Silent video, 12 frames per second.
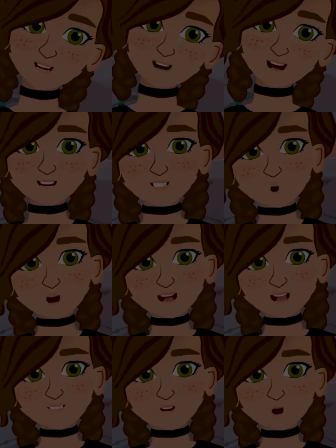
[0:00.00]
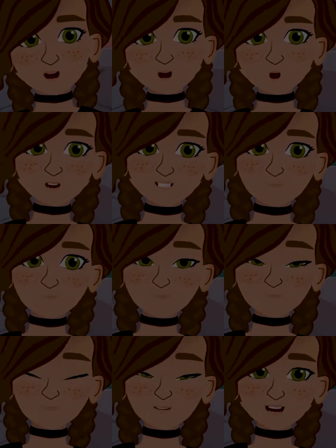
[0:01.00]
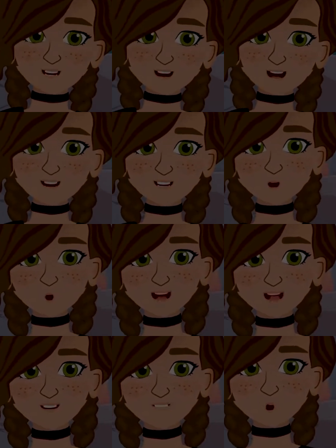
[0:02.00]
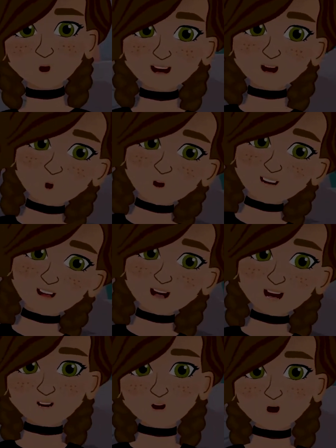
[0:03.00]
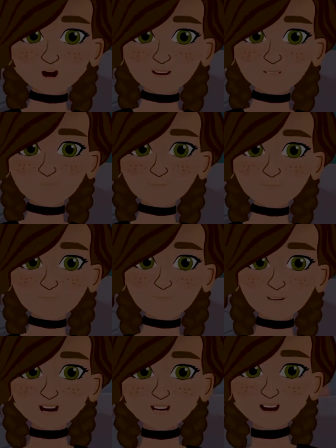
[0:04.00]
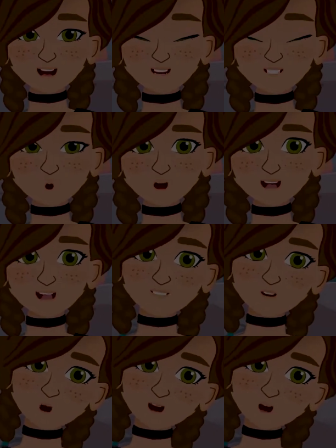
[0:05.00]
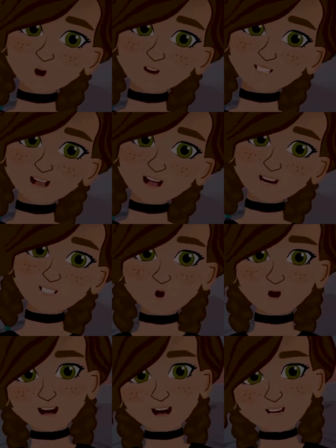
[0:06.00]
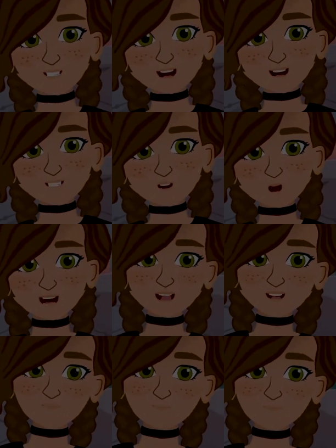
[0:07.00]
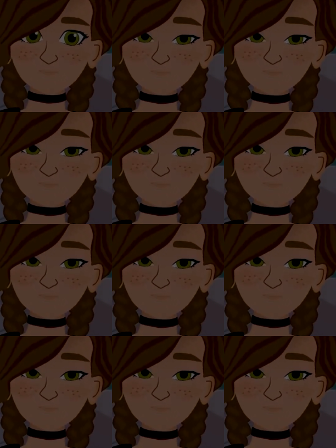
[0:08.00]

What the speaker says: caused by a demon's touch. I come here every day to put flowers on her grave. People have mistaken me for a ghost because I only come at night.